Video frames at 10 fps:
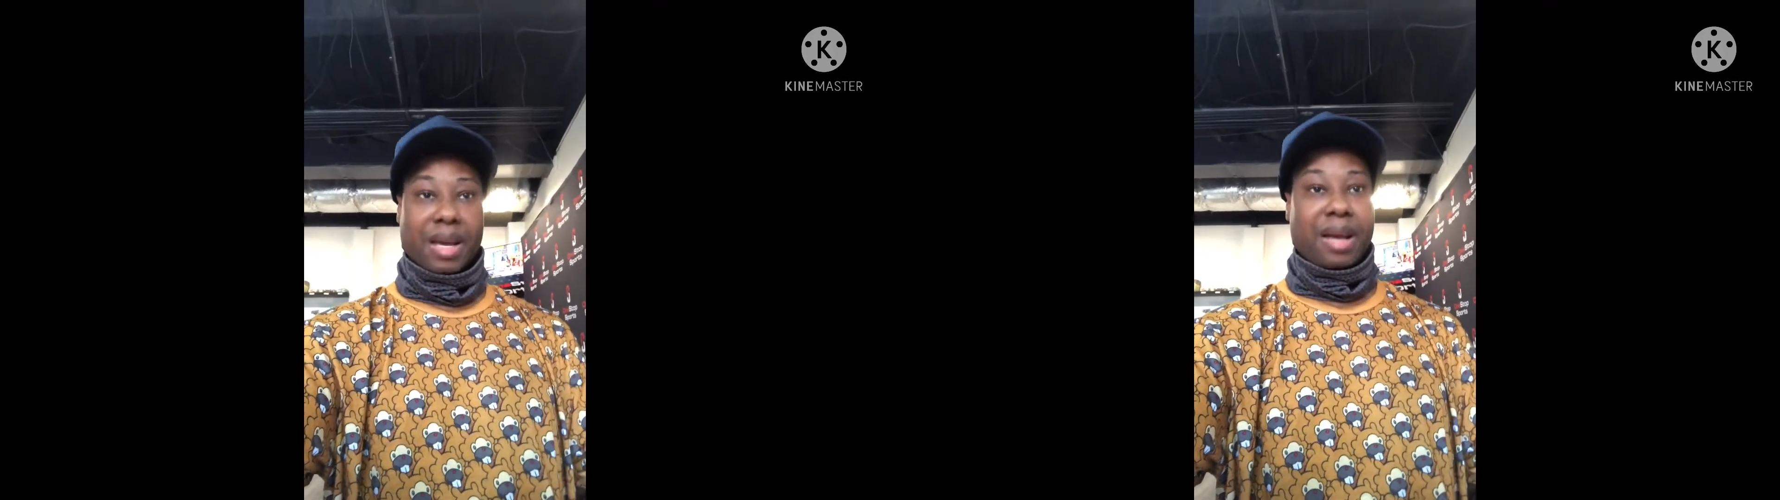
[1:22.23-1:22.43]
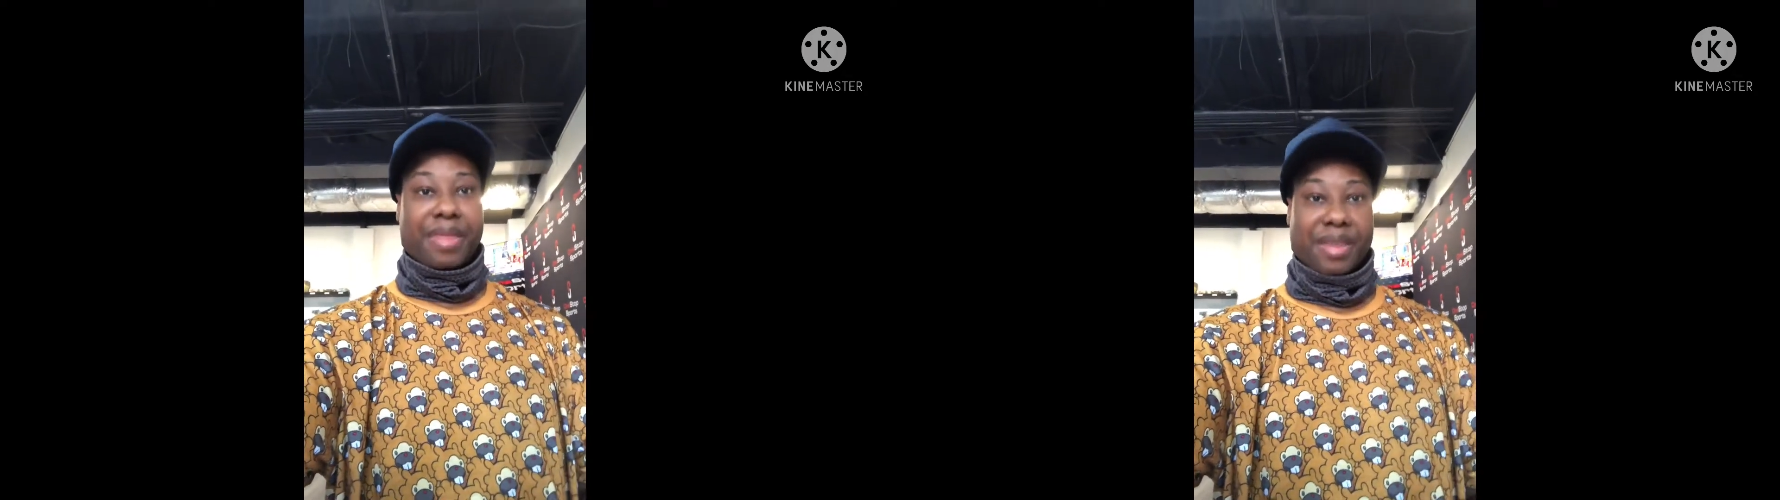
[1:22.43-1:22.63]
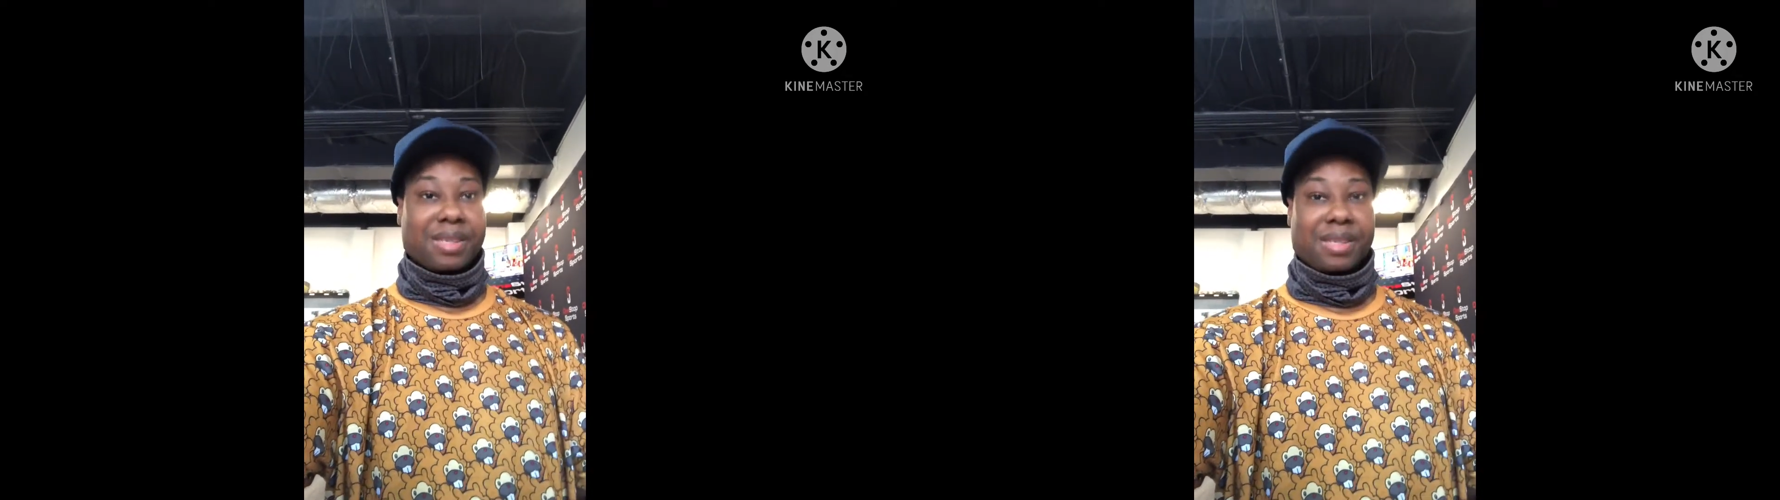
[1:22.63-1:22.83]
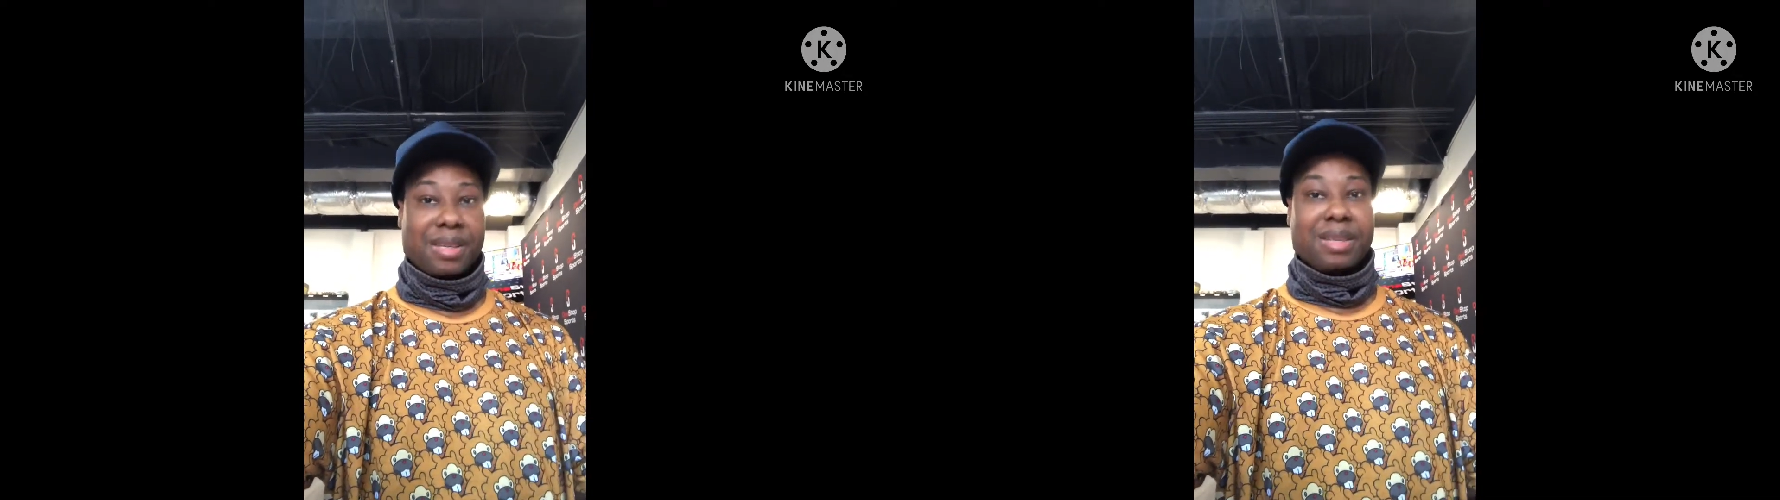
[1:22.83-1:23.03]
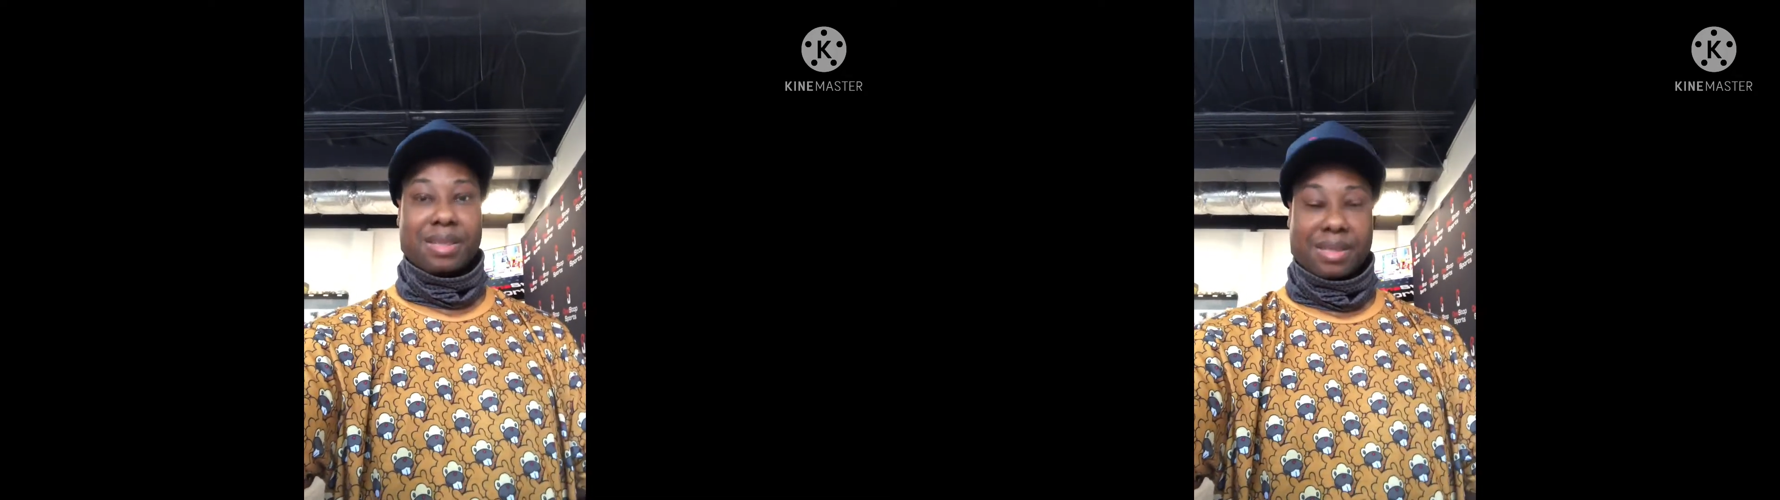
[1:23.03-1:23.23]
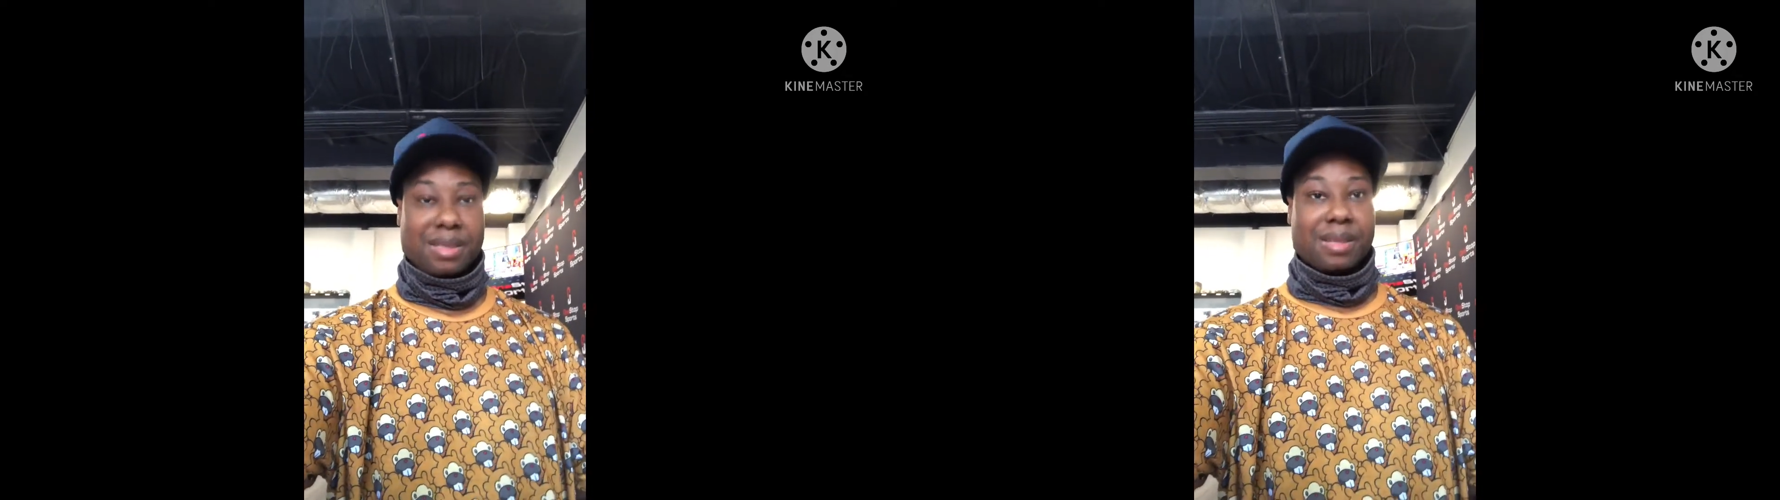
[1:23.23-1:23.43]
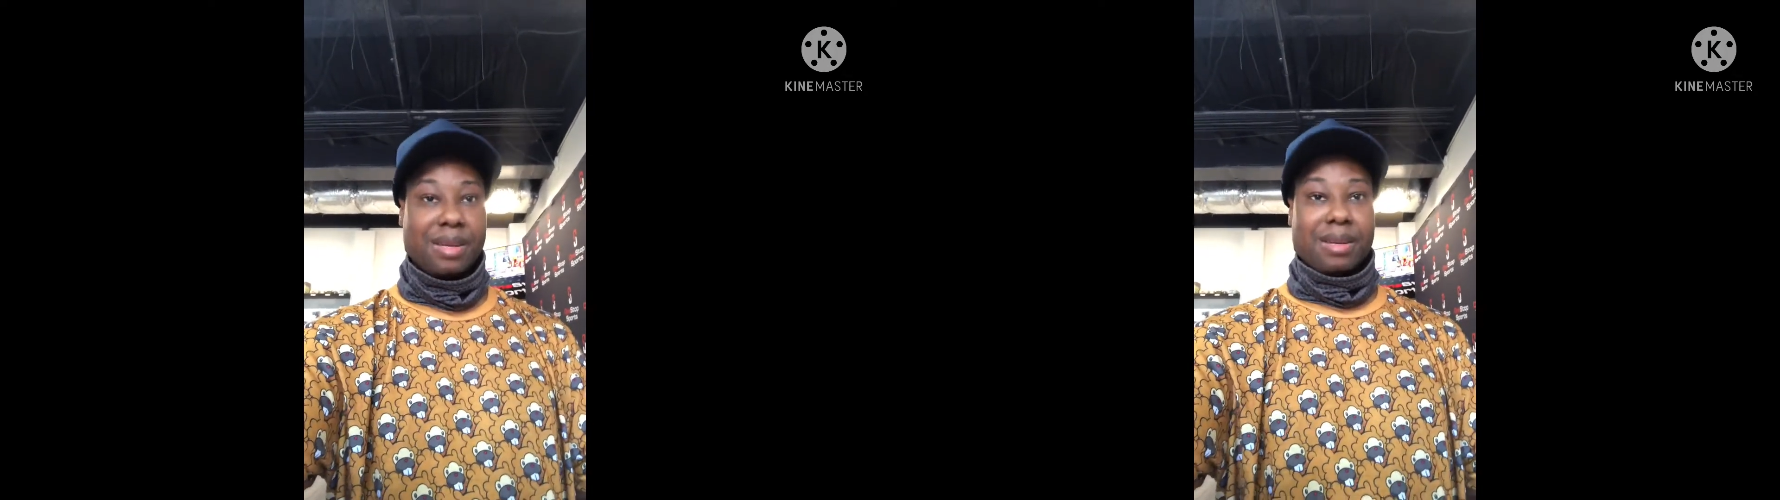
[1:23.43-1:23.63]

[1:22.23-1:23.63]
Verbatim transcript: yeah, this is